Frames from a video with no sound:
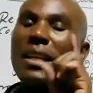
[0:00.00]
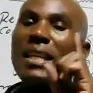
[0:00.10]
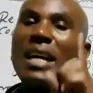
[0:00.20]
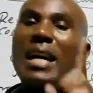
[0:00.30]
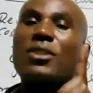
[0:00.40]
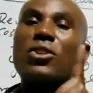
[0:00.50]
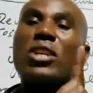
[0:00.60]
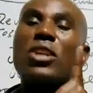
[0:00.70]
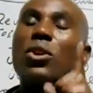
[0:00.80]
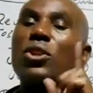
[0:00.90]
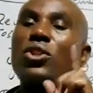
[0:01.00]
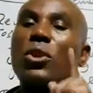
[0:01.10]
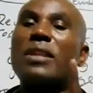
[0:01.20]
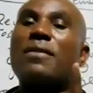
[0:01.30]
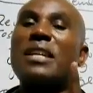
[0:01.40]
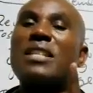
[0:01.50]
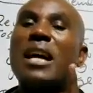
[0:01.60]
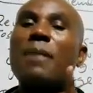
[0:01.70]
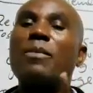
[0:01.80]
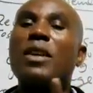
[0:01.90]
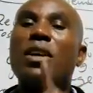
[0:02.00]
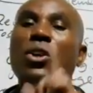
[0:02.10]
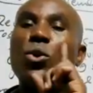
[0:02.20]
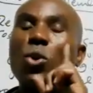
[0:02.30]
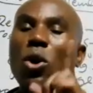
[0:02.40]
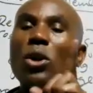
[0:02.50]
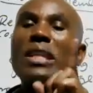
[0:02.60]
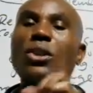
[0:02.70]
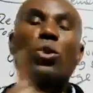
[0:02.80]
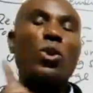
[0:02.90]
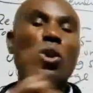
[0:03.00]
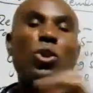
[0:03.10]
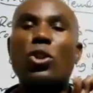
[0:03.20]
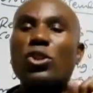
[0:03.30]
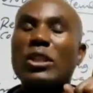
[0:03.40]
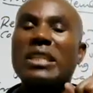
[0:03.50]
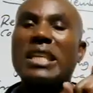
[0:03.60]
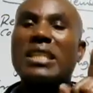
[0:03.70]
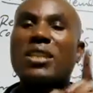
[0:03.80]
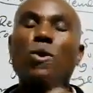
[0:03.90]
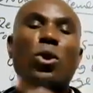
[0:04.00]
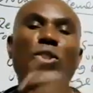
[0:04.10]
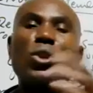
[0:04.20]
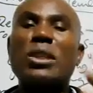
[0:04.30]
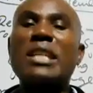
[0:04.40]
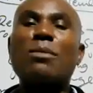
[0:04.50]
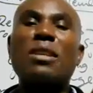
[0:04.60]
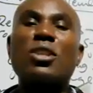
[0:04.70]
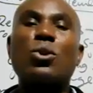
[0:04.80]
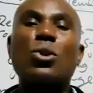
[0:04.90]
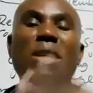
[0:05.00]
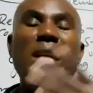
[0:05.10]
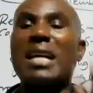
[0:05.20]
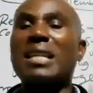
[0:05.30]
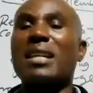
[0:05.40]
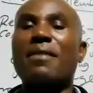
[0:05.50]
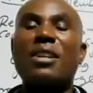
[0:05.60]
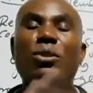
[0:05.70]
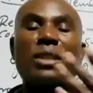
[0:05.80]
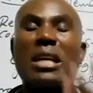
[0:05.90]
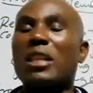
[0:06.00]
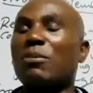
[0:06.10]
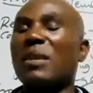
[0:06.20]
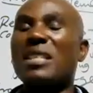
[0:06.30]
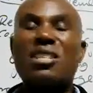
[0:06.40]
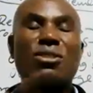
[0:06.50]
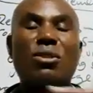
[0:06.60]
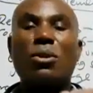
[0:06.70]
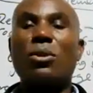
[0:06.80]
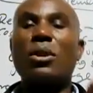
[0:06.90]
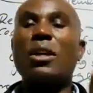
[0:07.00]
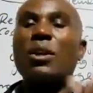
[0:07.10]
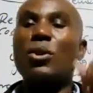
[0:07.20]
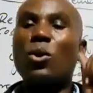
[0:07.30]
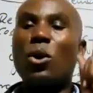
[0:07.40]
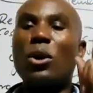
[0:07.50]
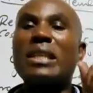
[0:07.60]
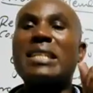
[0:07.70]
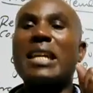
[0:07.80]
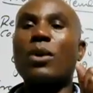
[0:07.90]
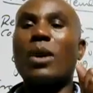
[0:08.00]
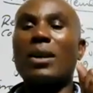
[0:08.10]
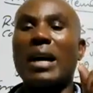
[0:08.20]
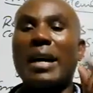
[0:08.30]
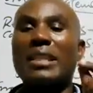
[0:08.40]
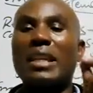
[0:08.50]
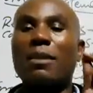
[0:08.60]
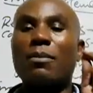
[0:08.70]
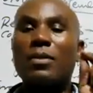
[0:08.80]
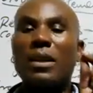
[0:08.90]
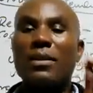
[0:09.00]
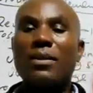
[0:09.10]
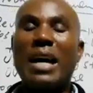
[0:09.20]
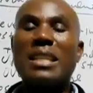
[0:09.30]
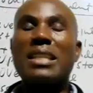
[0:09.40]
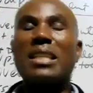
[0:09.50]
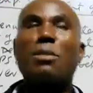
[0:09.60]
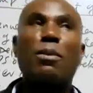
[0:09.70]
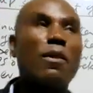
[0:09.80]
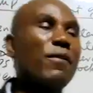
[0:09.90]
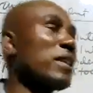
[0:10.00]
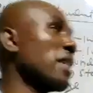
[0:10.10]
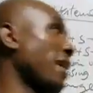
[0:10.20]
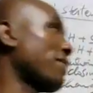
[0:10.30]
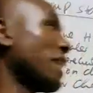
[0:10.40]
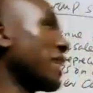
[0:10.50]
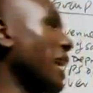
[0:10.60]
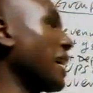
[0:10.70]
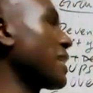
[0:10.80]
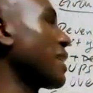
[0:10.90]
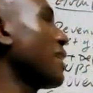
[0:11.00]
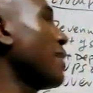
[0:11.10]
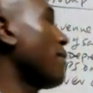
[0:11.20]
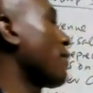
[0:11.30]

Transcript: In associate or joint venture, you don't consolidate. To consolidate means you don't add revenues, expenses, no. You only take one item that is profit after tax